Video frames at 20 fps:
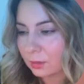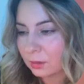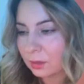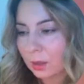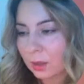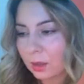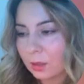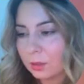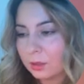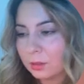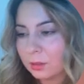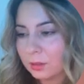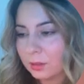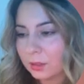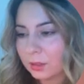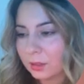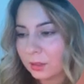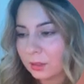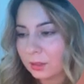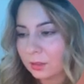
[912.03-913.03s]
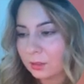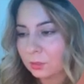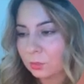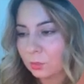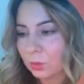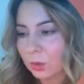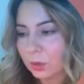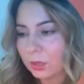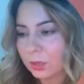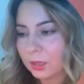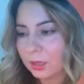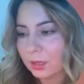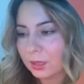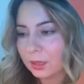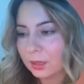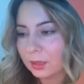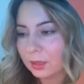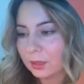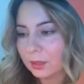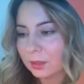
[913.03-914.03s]
the other thing is
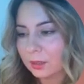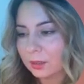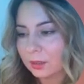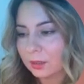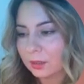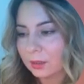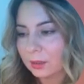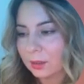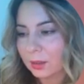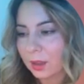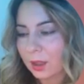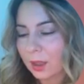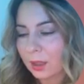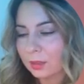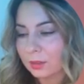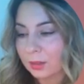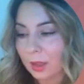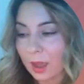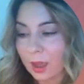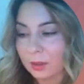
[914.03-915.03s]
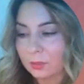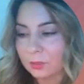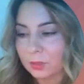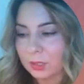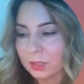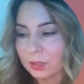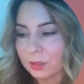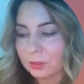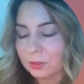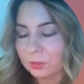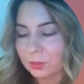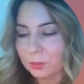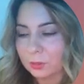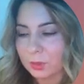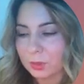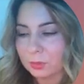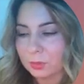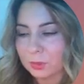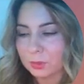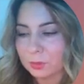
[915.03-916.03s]
working as advocates for
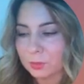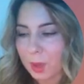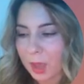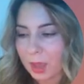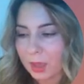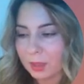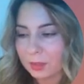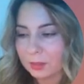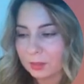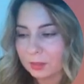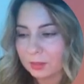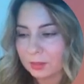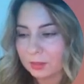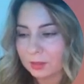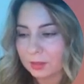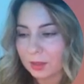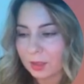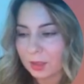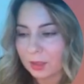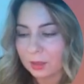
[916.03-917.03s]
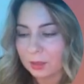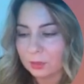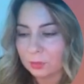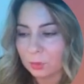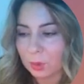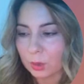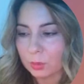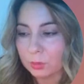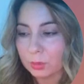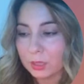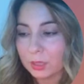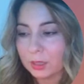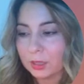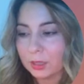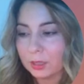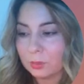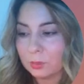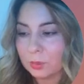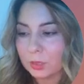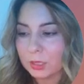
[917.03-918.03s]
people's pets and well
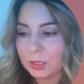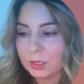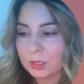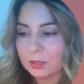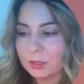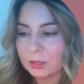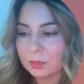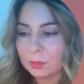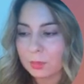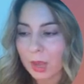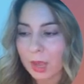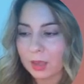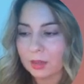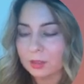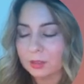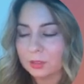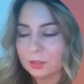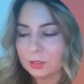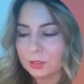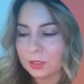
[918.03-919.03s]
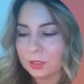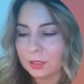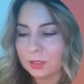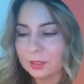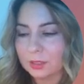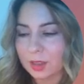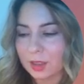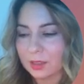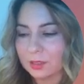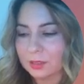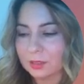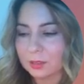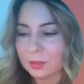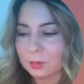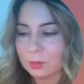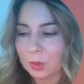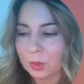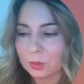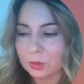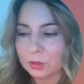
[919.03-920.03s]
being, we need to manage intense
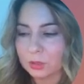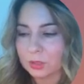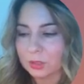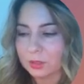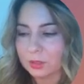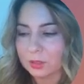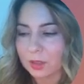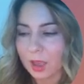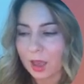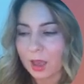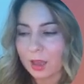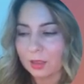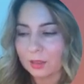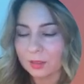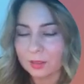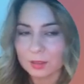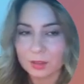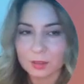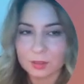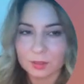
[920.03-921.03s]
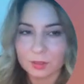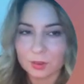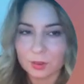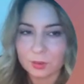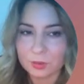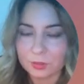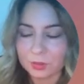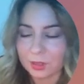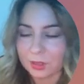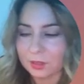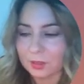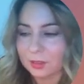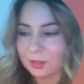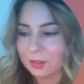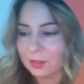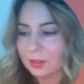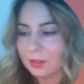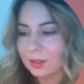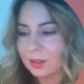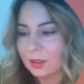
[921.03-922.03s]
emotions as they
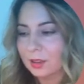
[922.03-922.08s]
surface.